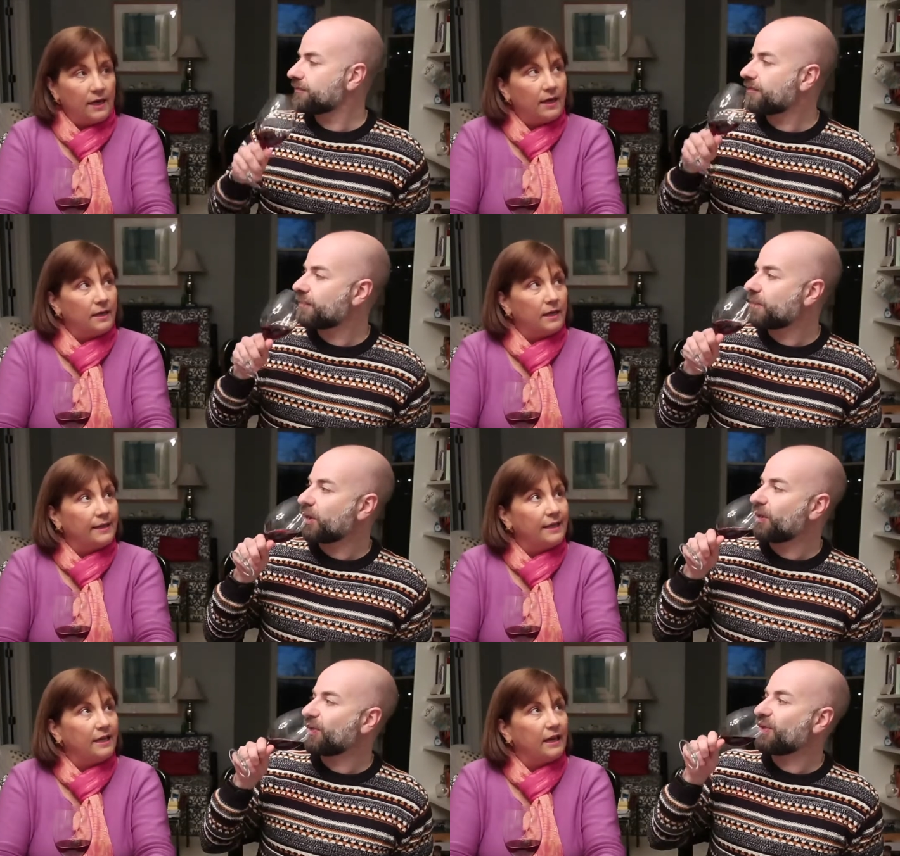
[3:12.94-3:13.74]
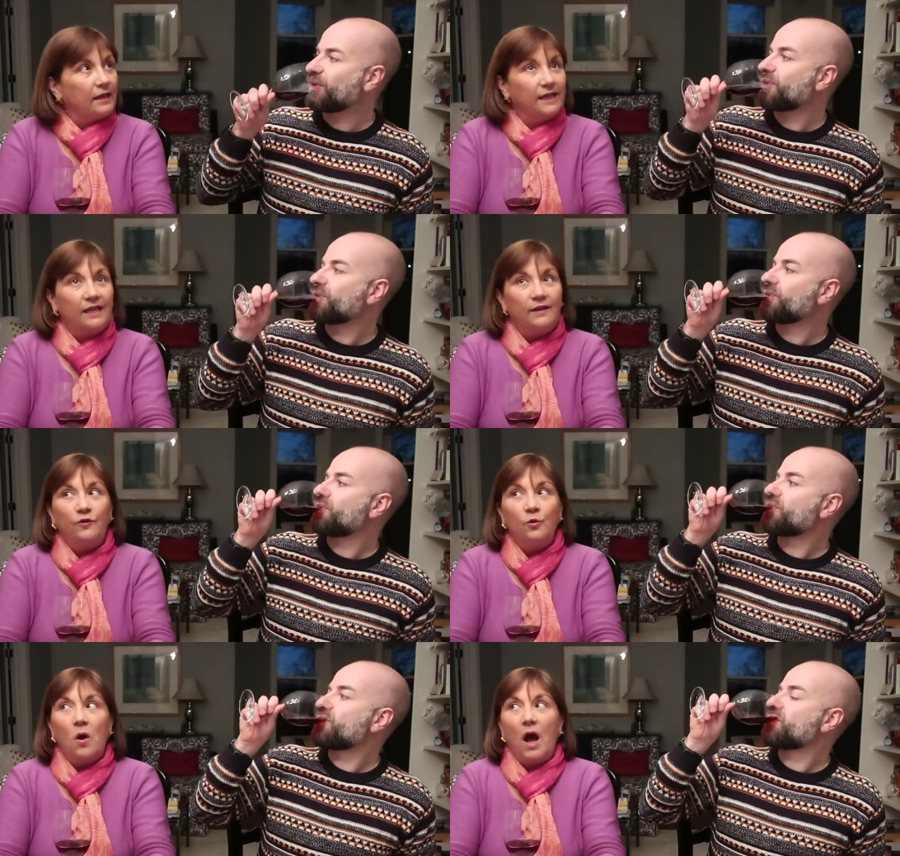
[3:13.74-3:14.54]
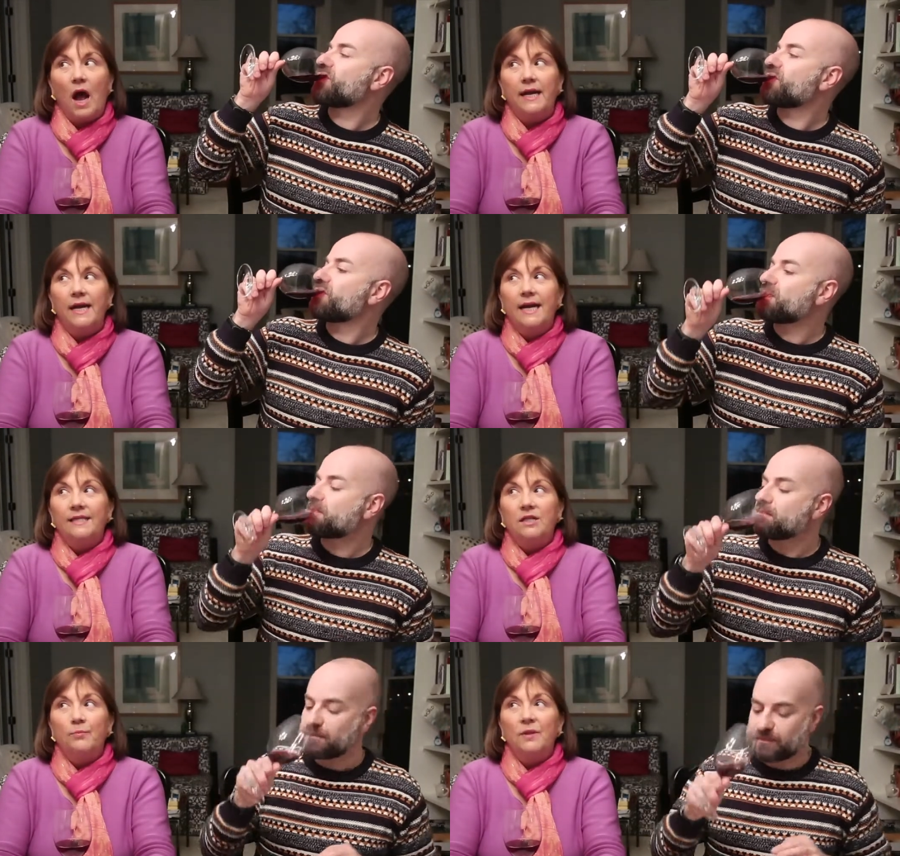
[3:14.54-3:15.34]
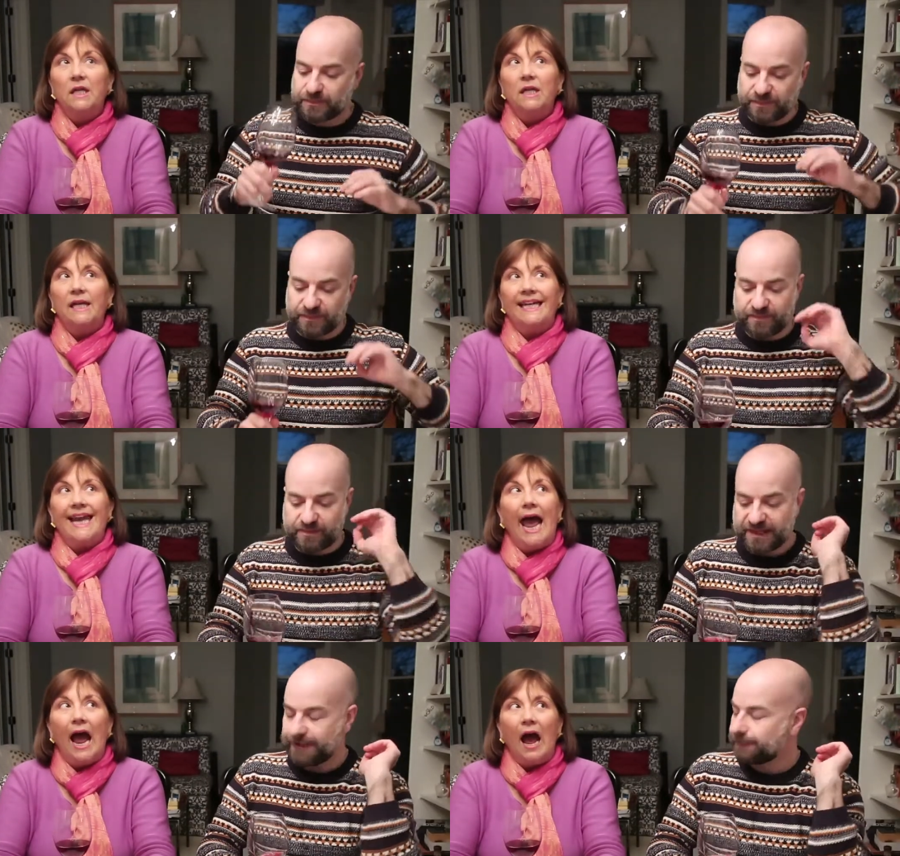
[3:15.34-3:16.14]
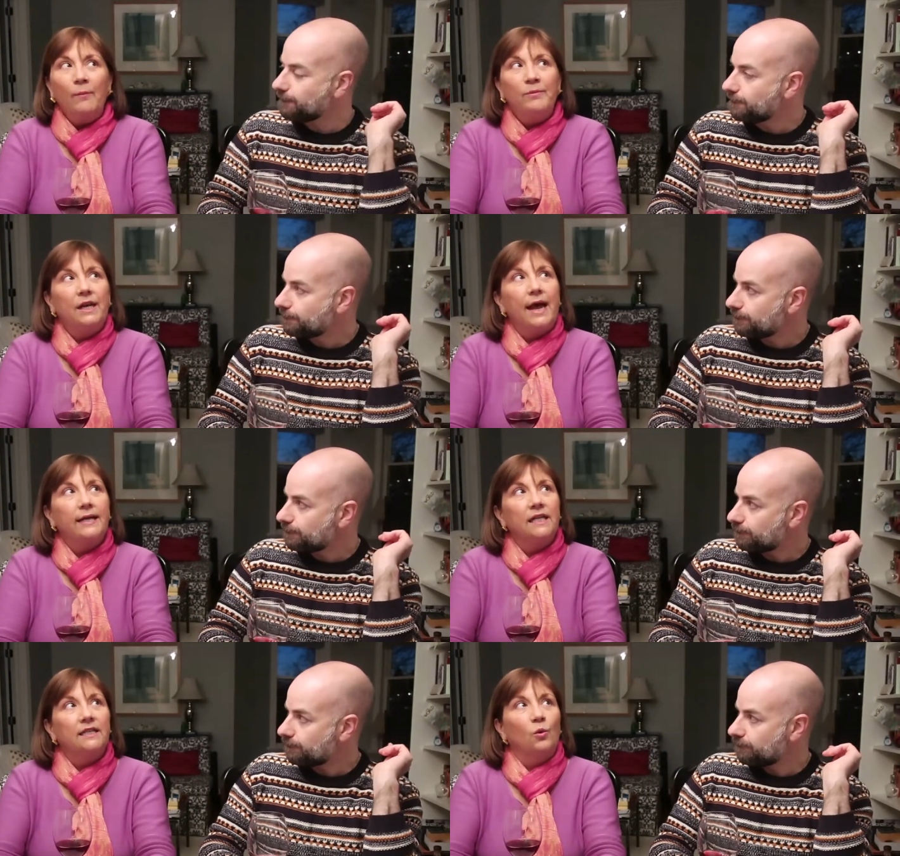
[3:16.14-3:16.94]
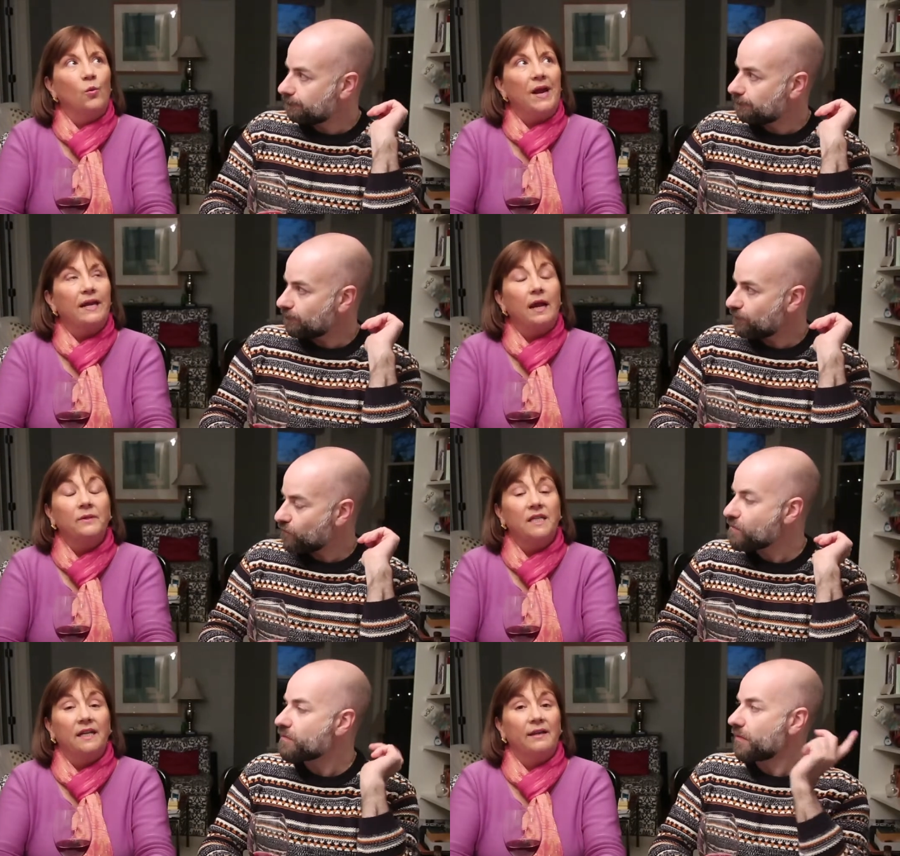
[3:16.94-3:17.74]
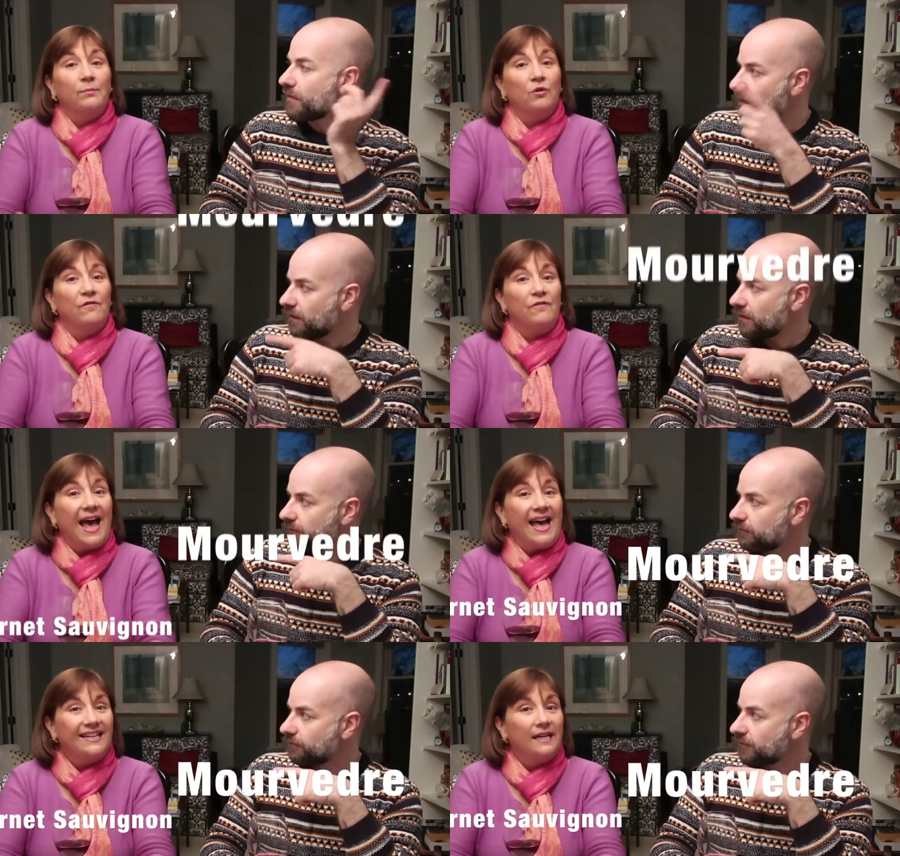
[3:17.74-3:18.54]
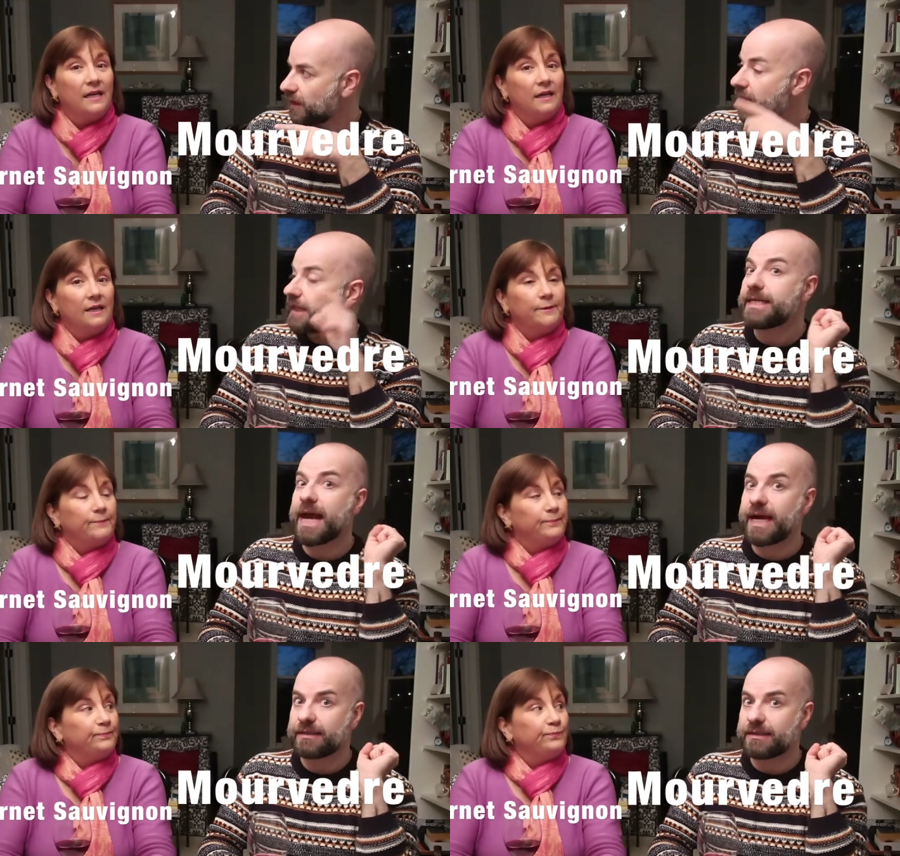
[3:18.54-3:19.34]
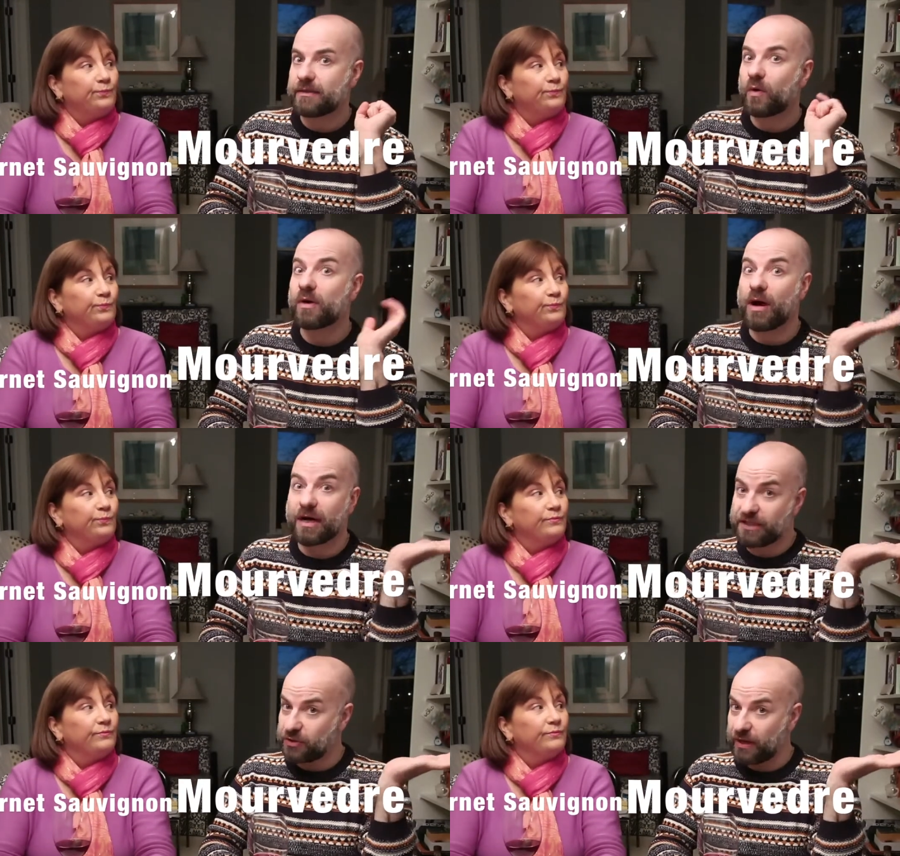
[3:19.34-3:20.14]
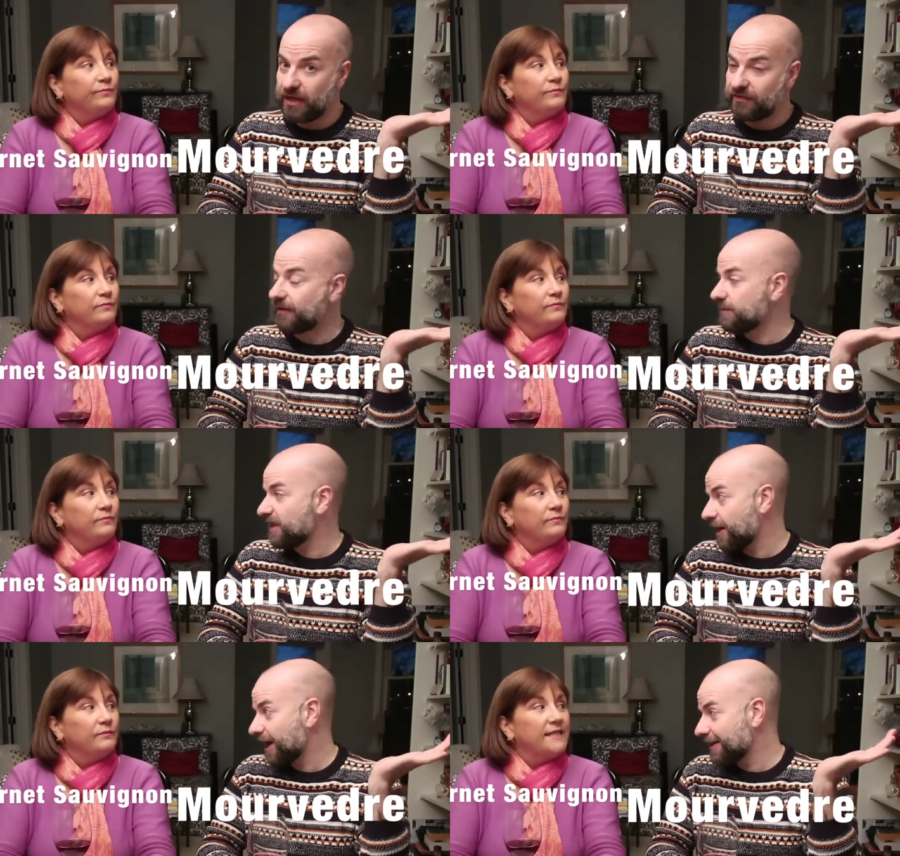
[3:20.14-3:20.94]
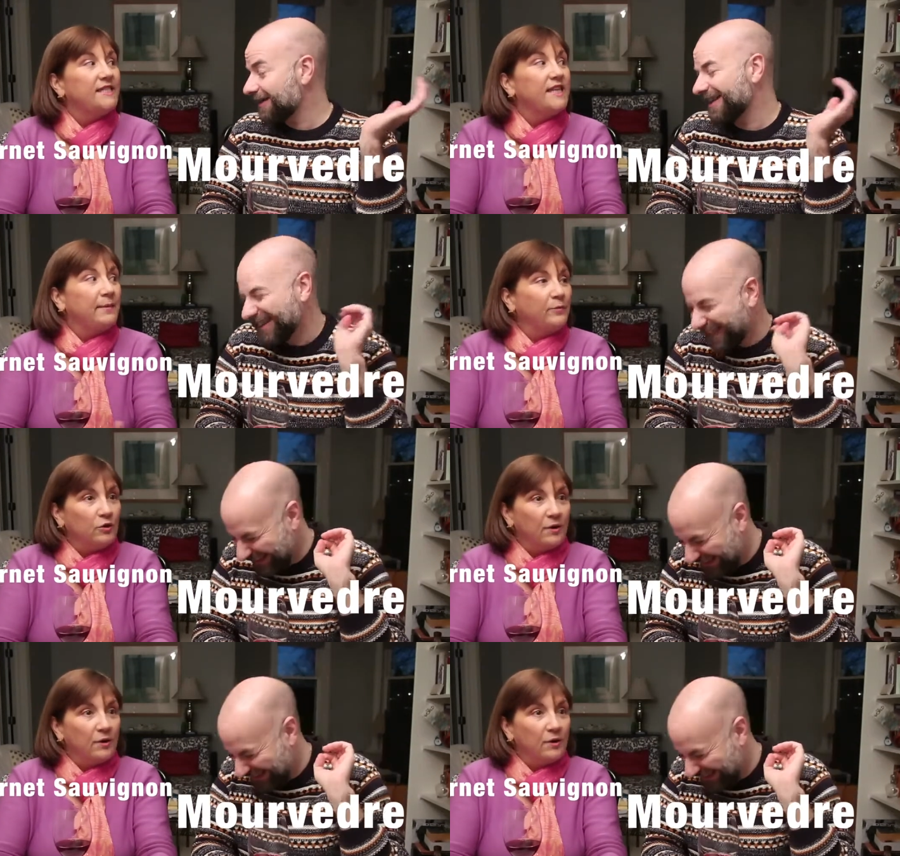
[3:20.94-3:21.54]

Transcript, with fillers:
Speaker 1: And I think, like, if you want something like cab that has, like, the weight, I would say, like, Mourvèdre.
Speaker 2: Yes, or Monastrell from Spain. Same